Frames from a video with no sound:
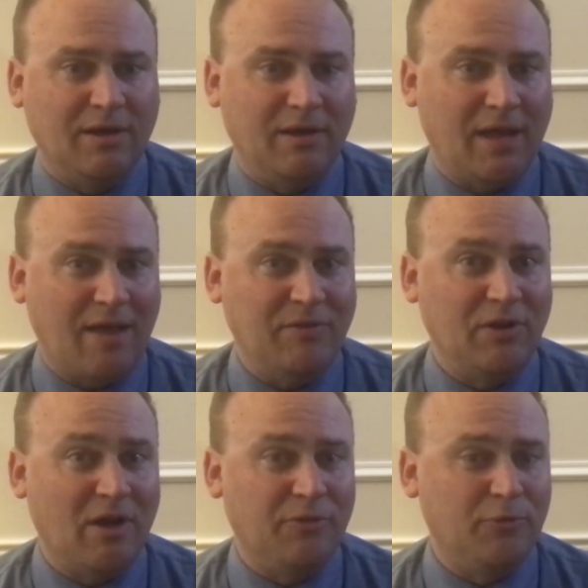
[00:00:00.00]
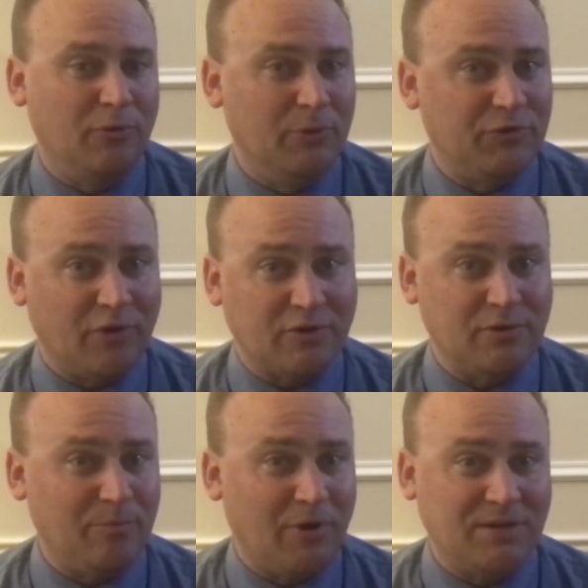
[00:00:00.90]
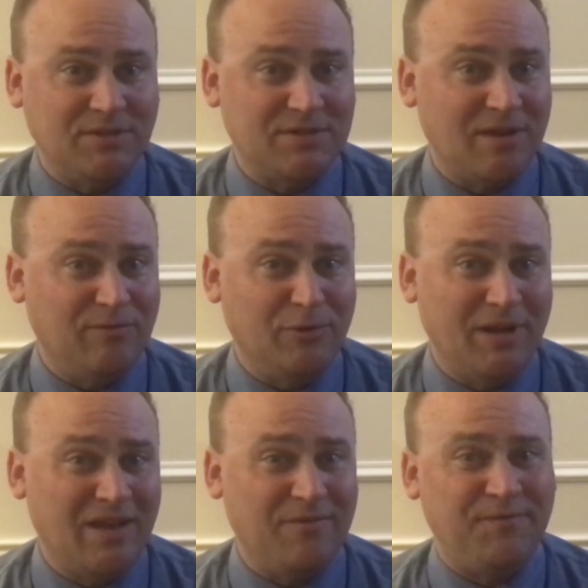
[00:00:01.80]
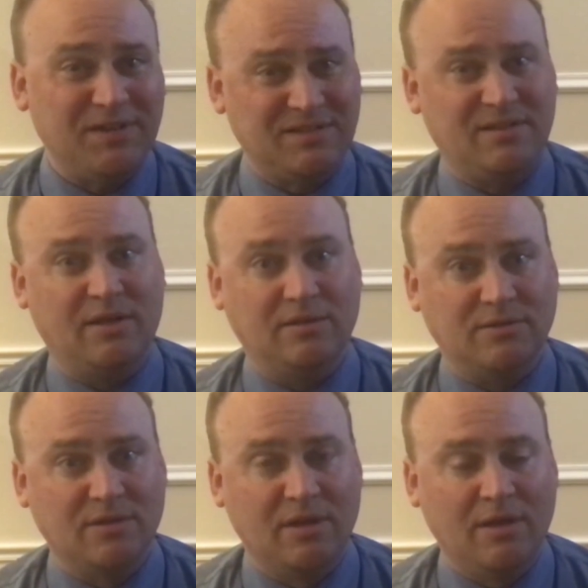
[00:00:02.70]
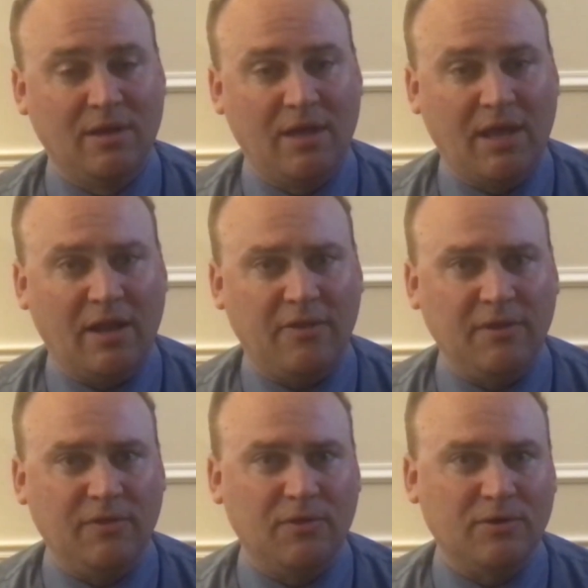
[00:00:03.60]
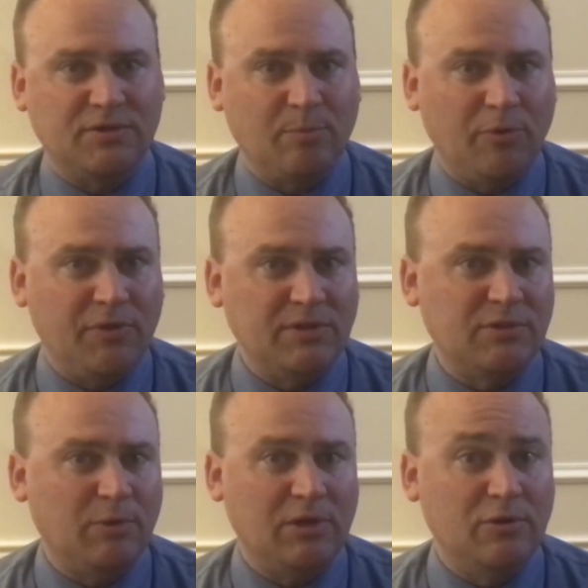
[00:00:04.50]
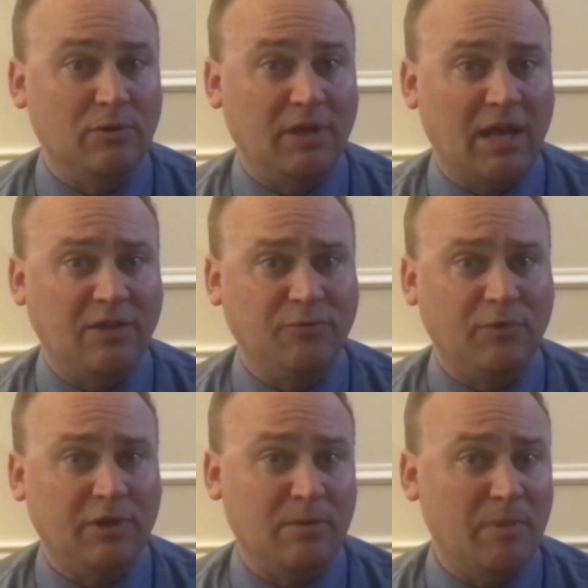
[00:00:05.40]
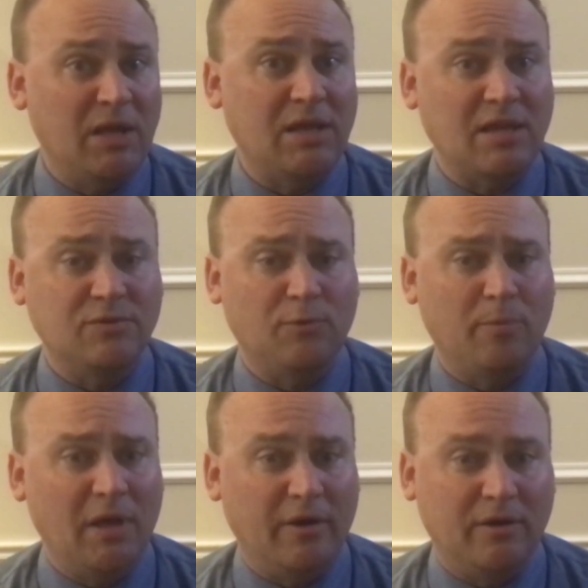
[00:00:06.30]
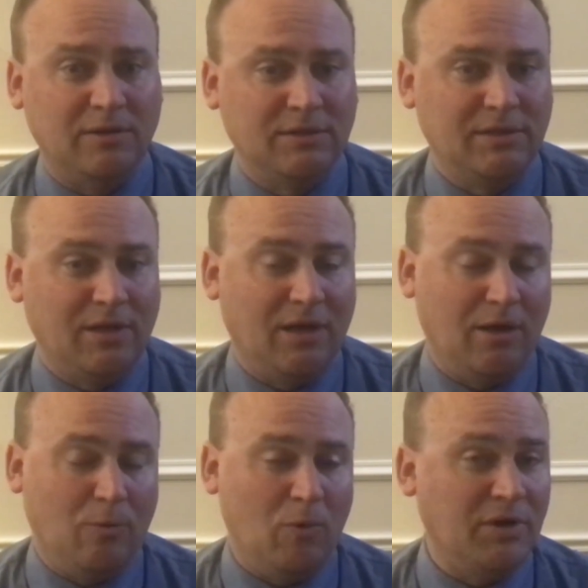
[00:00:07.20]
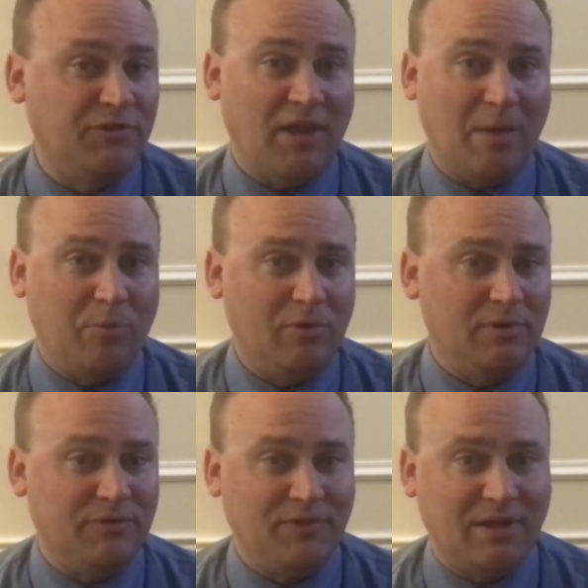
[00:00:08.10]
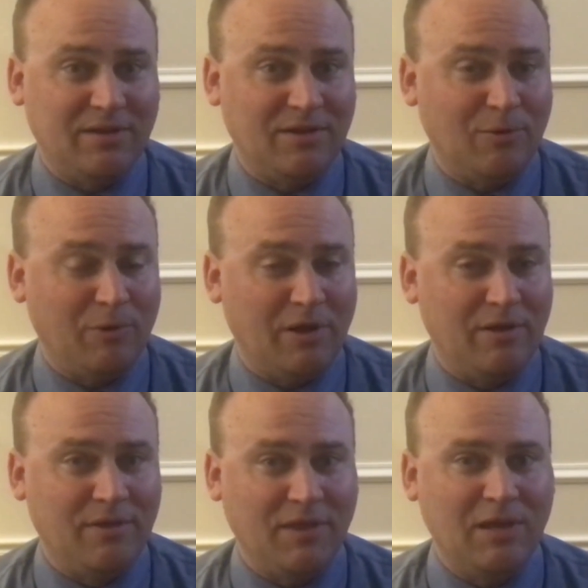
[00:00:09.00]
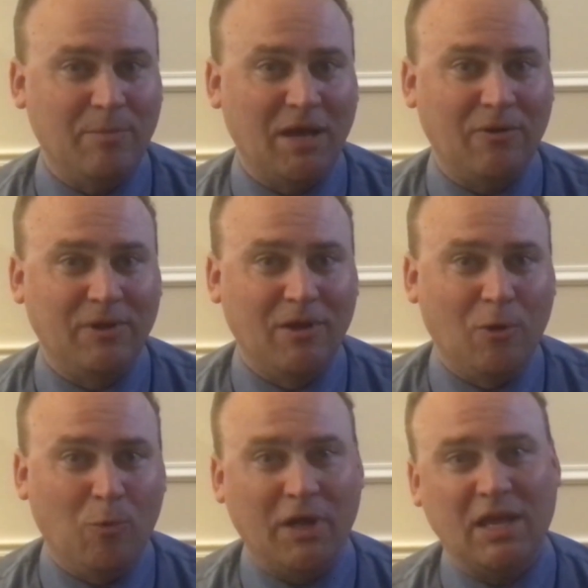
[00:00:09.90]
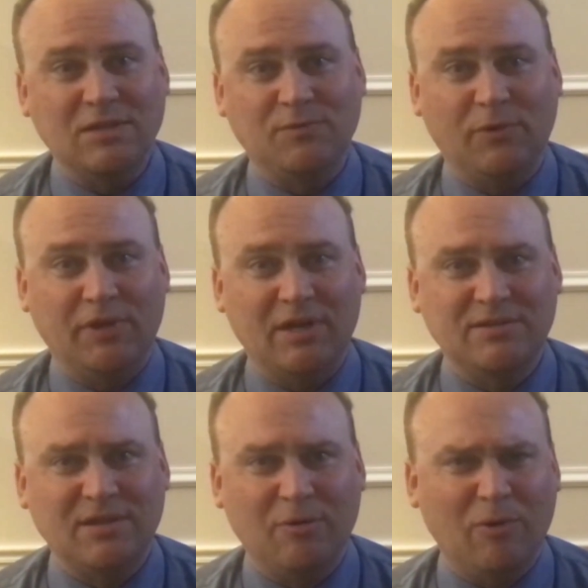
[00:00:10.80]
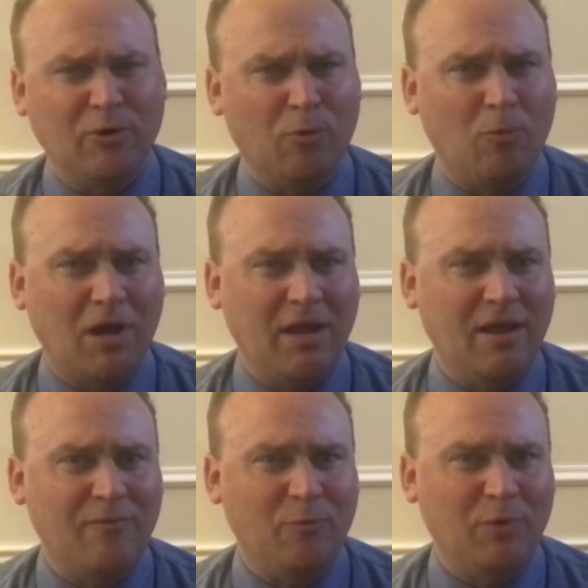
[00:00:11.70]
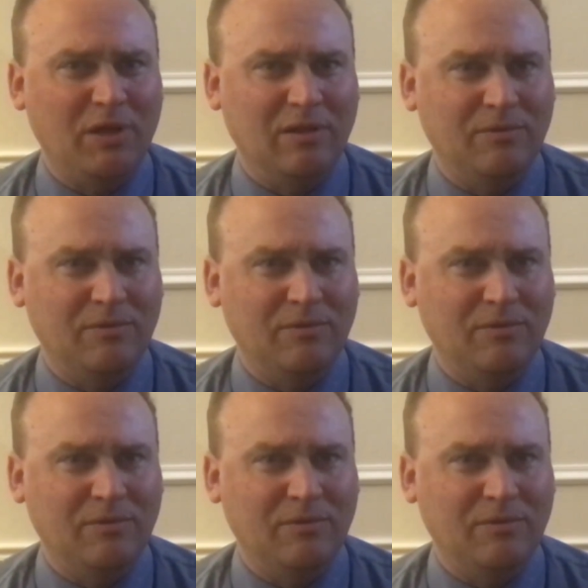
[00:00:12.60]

Having gone through the restructuring process, I've learned how to fix things. And I think there are simple things that we can do in Kaysville that can make Kaysville better. One example is that when I think about what Kaysville does, I wonder why haven't we